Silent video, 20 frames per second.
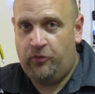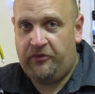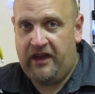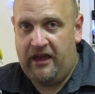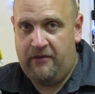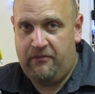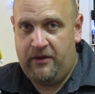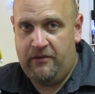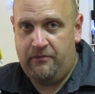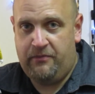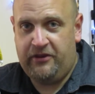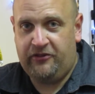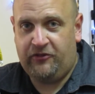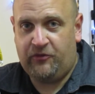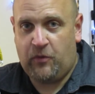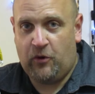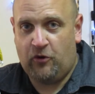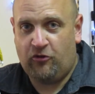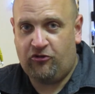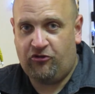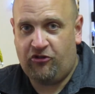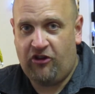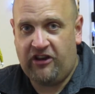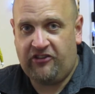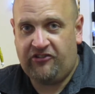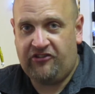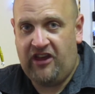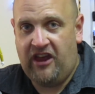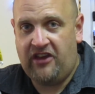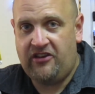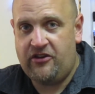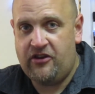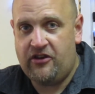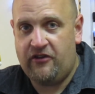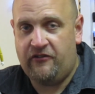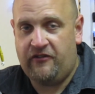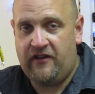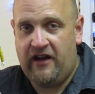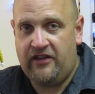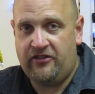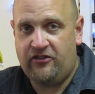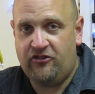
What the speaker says: type in Pittsburgh's Trek Chat, you can find